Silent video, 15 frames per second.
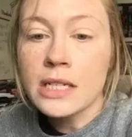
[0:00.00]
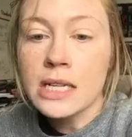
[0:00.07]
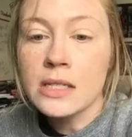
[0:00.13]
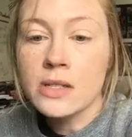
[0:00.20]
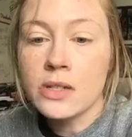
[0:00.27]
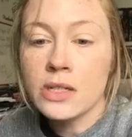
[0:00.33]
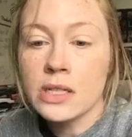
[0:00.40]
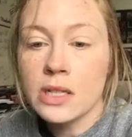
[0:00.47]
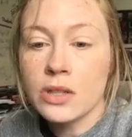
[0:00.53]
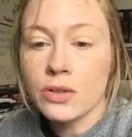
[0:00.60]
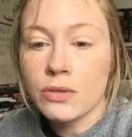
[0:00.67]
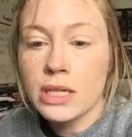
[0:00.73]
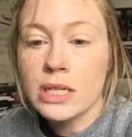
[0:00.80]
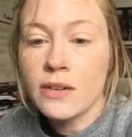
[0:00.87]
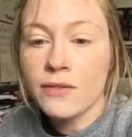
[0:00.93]
looked at students in
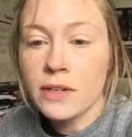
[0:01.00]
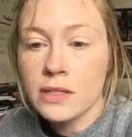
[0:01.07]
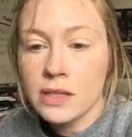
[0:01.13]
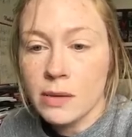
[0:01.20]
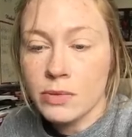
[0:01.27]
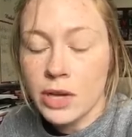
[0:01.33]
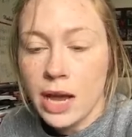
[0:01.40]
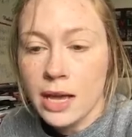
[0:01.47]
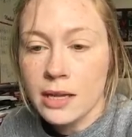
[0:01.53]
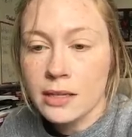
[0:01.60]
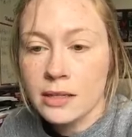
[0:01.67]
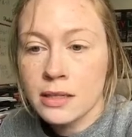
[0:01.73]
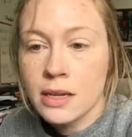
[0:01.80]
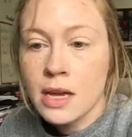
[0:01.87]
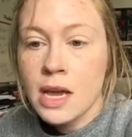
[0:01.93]
three different
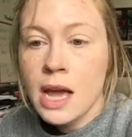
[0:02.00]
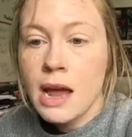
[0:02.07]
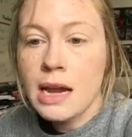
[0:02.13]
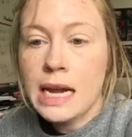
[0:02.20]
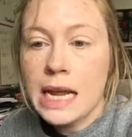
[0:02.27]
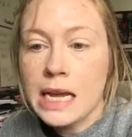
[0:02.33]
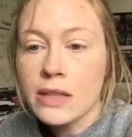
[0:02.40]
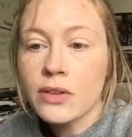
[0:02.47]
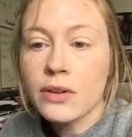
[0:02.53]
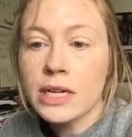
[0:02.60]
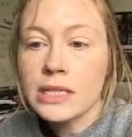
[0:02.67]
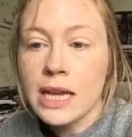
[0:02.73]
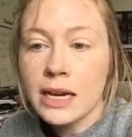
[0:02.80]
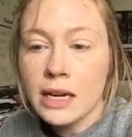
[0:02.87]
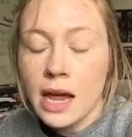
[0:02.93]
subjects an eighth
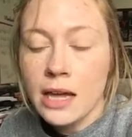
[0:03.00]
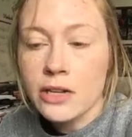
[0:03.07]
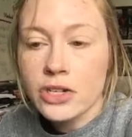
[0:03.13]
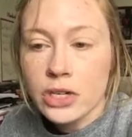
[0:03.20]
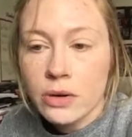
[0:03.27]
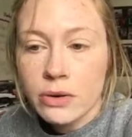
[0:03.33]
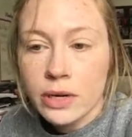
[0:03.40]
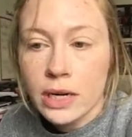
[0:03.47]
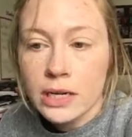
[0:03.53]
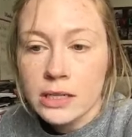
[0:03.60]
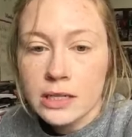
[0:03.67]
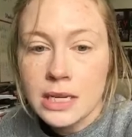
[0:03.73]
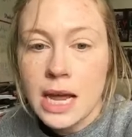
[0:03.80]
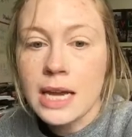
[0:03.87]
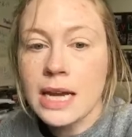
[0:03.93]
grade technology
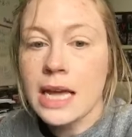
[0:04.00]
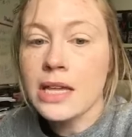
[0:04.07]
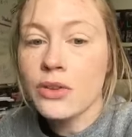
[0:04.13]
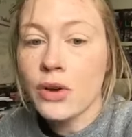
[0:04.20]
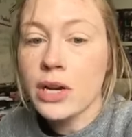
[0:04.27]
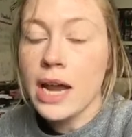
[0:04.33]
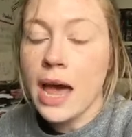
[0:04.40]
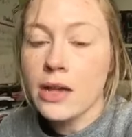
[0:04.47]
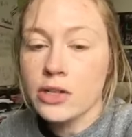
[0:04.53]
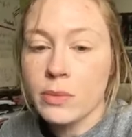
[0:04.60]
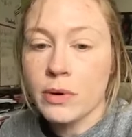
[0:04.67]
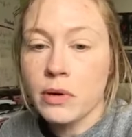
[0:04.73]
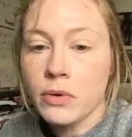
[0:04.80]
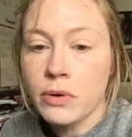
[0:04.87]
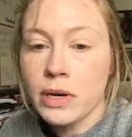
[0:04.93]
course, an eighth grade
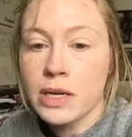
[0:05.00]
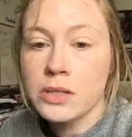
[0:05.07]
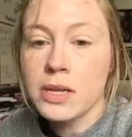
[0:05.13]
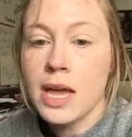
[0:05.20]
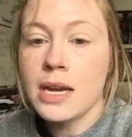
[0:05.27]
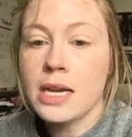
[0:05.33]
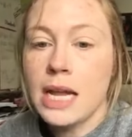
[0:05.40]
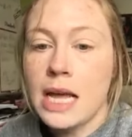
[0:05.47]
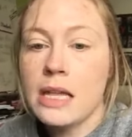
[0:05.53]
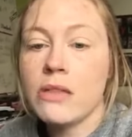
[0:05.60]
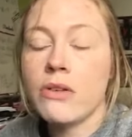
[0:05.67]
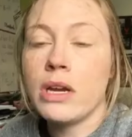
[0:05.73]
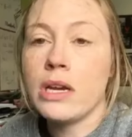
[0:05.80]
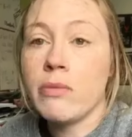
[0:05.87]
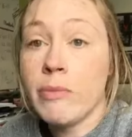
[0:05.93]
algebra course, and an
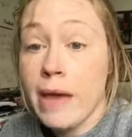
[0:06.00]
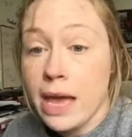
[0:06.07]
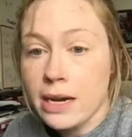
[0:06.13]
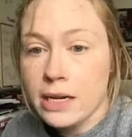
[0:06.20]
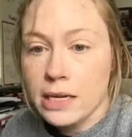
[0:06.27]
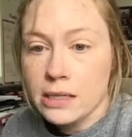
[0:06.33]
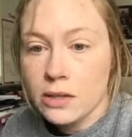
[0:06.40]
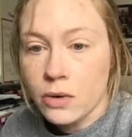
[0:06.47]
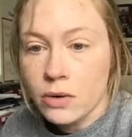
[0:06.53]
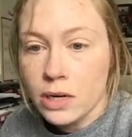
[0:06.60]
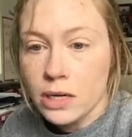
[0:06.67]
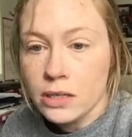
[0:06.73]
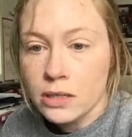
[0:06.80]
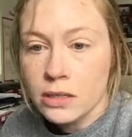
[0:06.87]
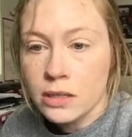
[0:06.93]
eighth grade humanities
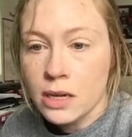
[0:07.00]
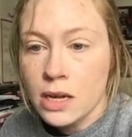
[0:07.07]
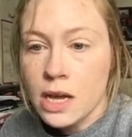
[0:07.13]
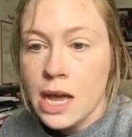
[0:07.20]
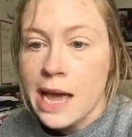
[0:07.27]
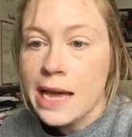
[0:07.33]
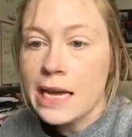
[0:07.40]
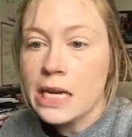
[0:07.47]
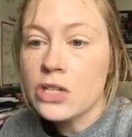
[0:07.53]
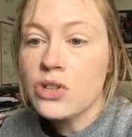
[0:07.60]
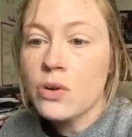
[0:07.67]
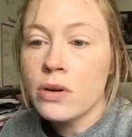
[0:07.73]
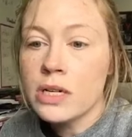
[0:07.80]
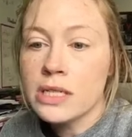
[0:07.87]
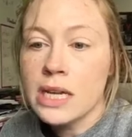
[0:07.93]
course.
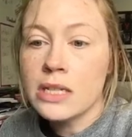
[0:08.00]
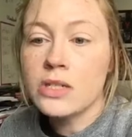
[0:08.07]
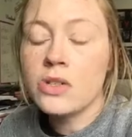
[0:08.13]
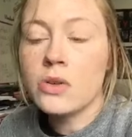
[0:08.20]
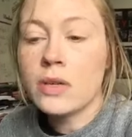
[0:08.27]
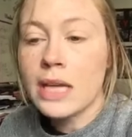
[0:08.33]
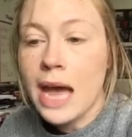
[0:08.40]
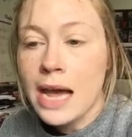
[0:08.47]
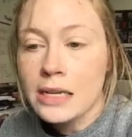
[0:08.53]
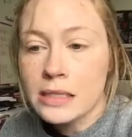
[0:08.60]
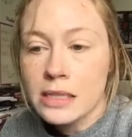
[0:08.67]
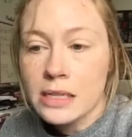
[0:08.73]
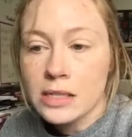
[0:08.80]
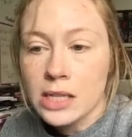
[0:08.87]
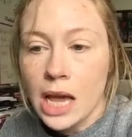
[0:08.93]
Each course had two
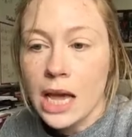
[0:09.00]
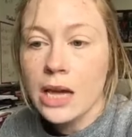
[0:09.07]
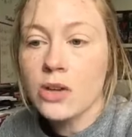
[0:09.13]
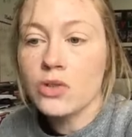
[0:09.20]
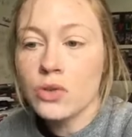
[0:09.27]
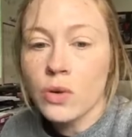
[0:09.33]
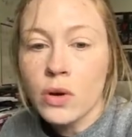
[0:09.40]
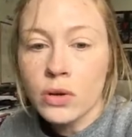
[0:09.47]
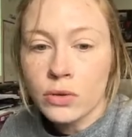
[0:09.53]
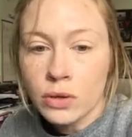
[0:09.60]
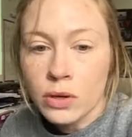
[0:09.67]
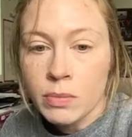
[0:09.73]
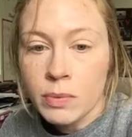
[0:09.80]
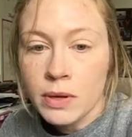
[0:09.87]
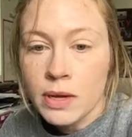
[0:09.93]
classes a control
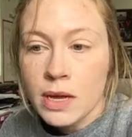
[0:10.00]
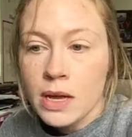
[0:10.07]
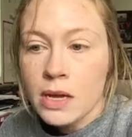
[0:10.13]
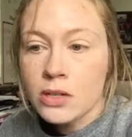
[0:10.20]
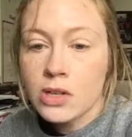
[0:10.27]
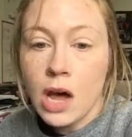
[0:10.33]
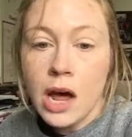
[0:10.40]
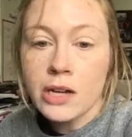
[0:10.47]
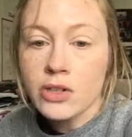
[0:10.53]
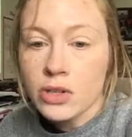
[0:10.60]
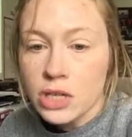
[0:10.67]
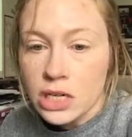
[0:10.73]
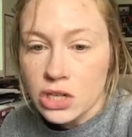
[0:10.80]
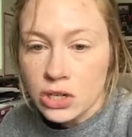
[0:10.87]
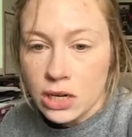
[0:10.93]
group taught
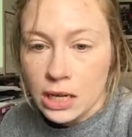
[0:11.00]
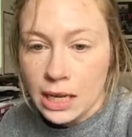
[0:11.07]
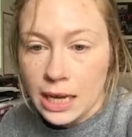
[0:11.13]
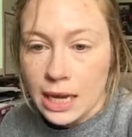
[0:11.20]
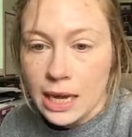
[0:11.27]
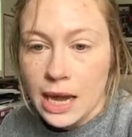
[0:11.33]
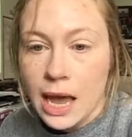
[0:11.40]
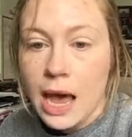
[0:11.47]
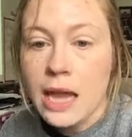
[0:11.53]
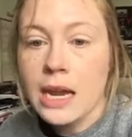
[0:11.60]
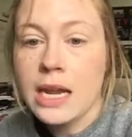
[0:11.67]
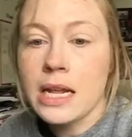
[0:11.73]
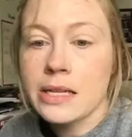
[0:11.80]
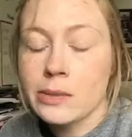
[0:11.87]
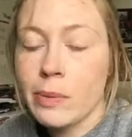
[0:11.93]
traditionally
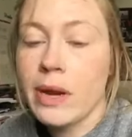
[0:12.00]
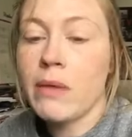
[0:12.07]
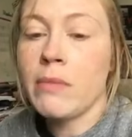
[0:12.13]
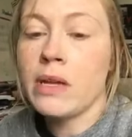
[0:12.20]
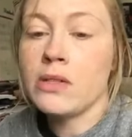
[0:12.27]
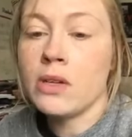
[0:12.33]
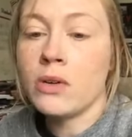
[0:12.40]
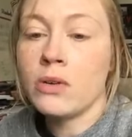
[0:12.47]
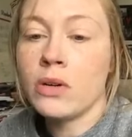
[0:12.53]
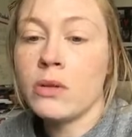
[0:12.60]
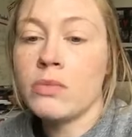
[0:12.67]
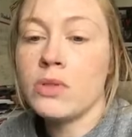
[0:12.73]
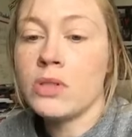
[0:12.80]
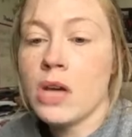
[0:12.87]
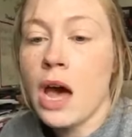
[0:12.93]
and an experimental
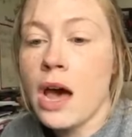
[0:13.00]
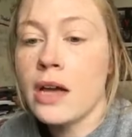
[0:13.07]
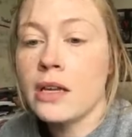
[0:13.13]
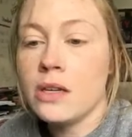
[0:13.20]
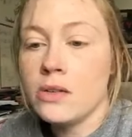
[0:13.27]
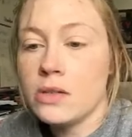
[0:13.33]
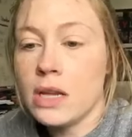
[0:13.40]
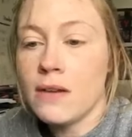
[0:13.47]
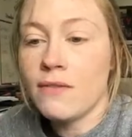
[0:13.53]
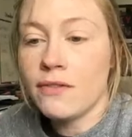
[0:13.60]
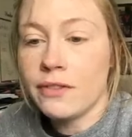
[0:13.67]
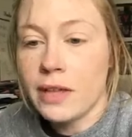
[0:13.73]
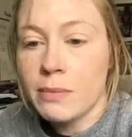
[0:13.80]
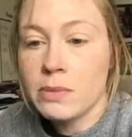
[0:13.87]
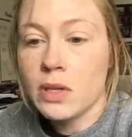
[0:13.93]
group taught using
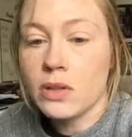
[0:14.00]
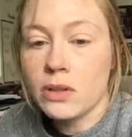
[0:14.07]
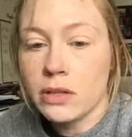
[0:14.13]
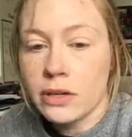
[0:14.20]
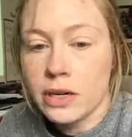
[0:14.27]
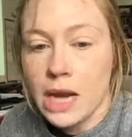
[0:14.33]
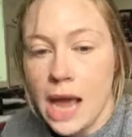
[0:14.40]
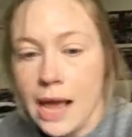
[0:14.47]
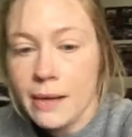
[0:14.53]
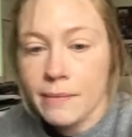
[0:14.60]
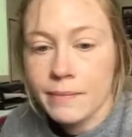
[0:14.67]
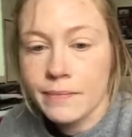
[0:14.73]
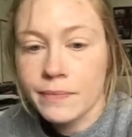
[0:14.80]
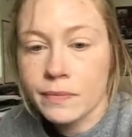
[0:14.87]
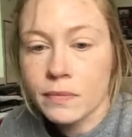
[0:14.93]
flipped learning.